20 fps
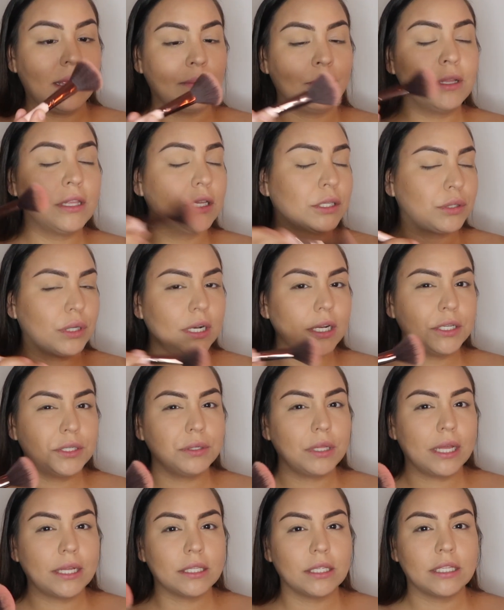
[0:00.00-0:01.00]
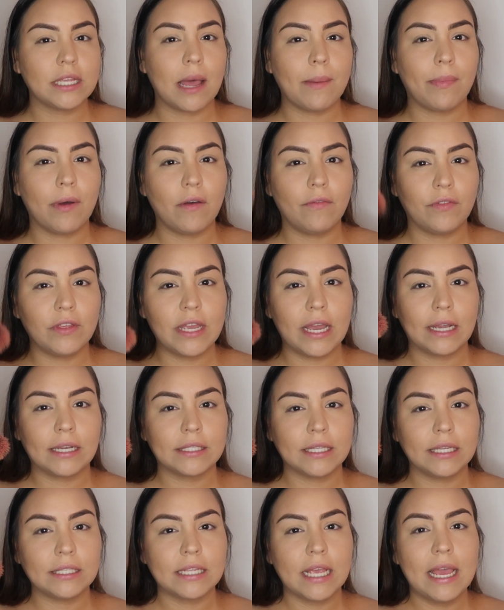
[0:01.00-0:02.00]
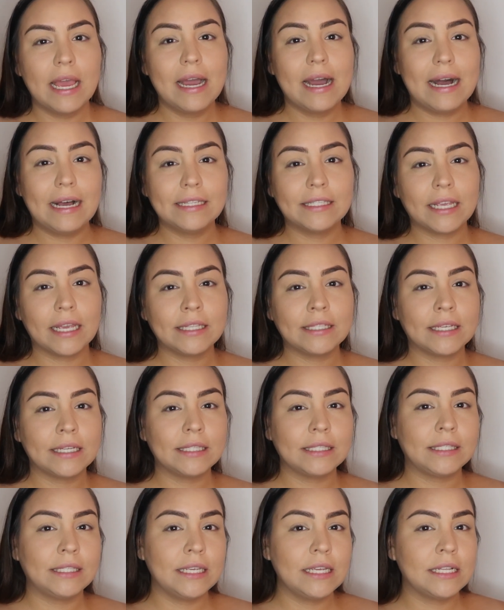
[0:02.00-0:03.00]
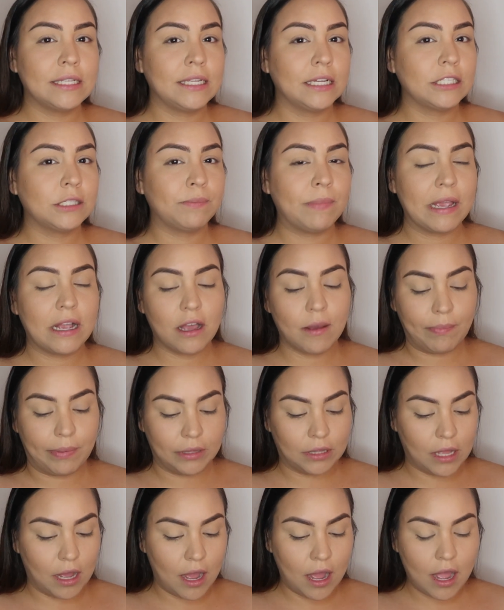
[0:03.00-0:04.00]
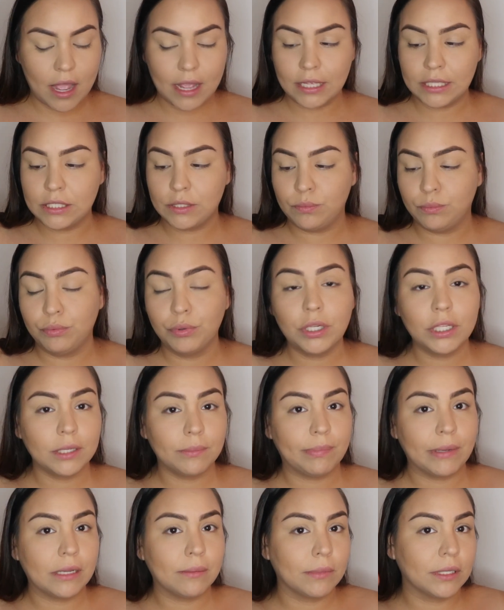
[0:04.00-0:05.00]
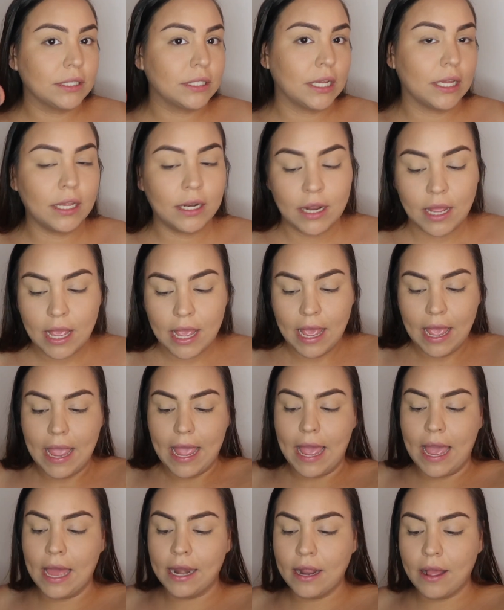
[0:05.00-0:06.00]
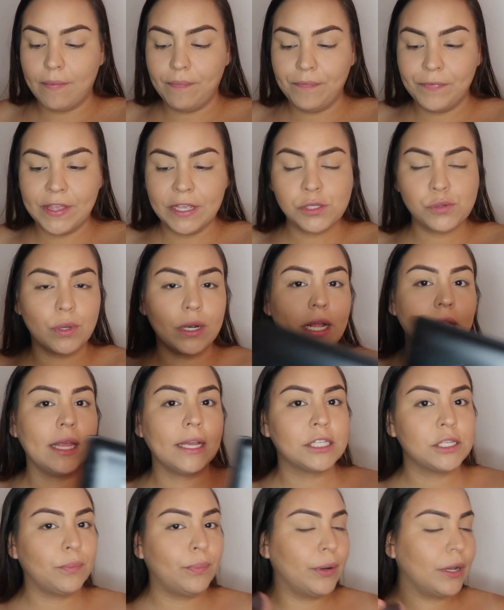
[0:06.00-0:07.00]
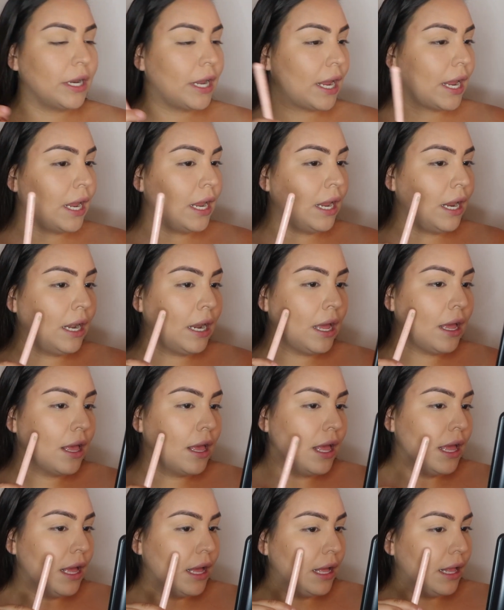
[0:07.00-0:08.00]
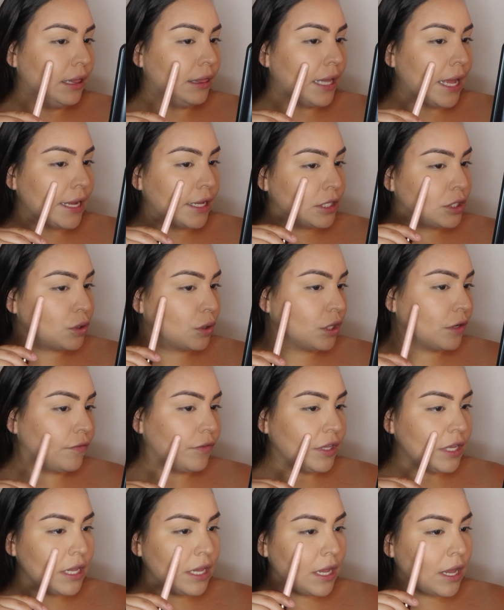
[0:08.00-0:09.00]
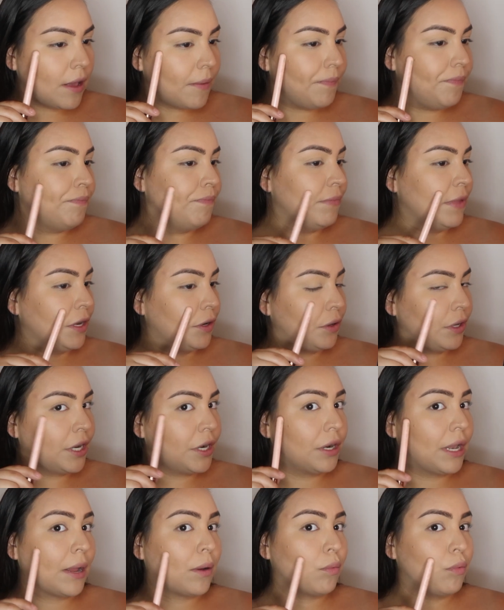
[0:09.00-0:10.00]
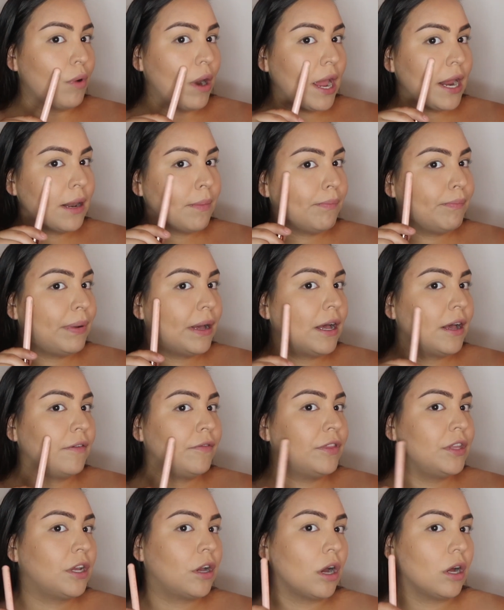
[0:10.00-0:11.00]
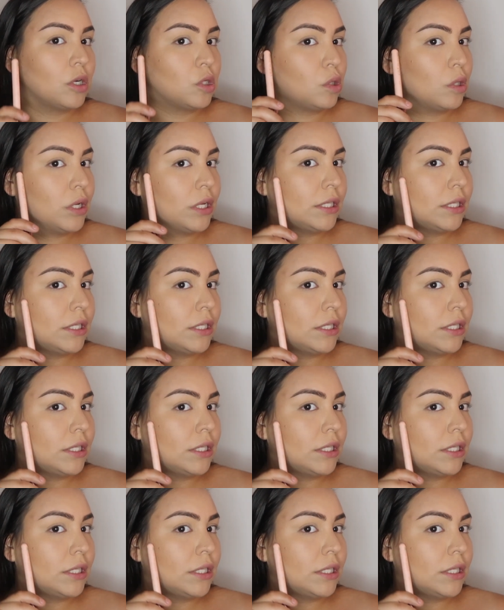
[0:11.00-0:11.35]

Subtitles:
With this one, I do like to tap off the excess. As you guys can see, it does pick up a lot. It's really pigmented. And this one, I like to put it in like sort of the middle here, like right above the contour.